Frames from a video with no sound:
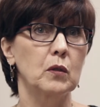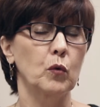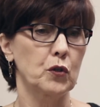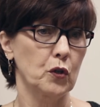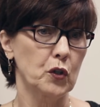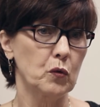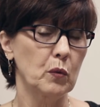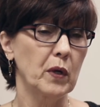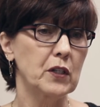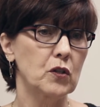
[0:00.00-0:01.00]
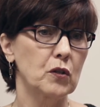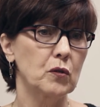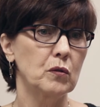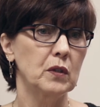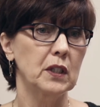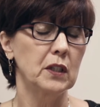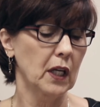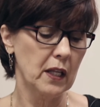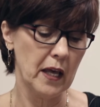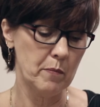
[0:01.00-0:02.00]
what church we went to.
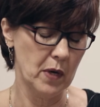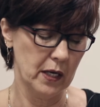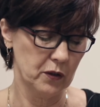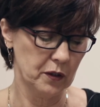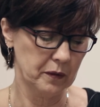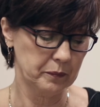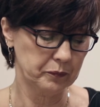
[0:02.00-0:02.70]
None of that mattered.